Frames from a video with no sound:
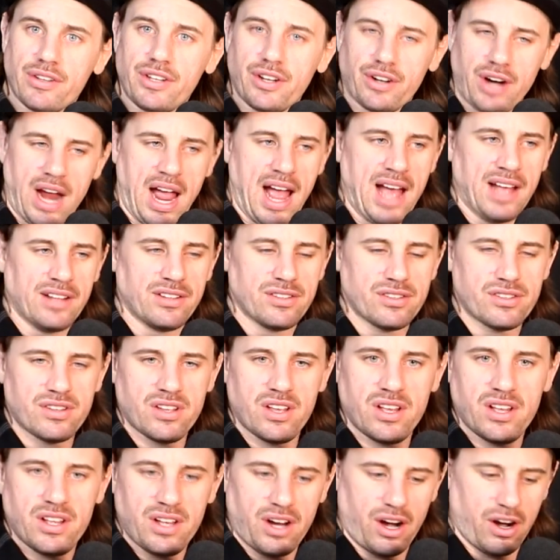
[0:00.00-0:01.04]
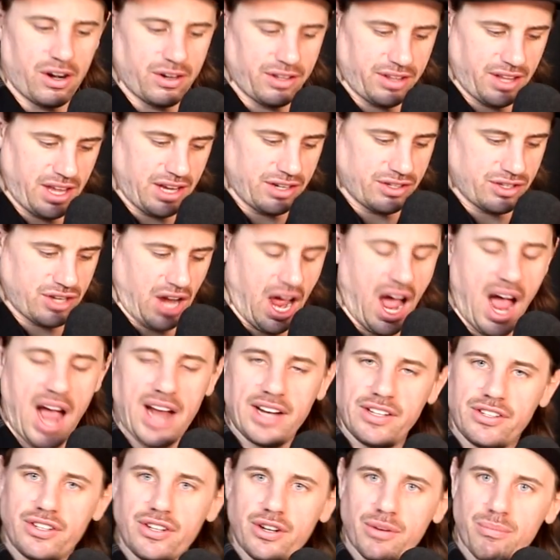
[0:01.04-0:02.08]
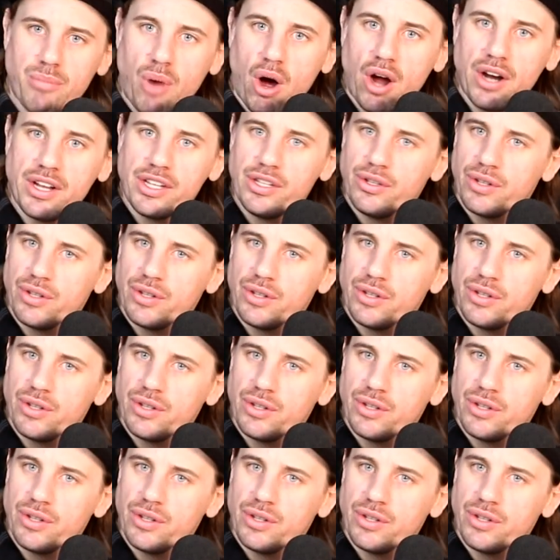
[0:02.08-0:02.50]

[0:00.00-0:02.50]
your hands are then tied to your body.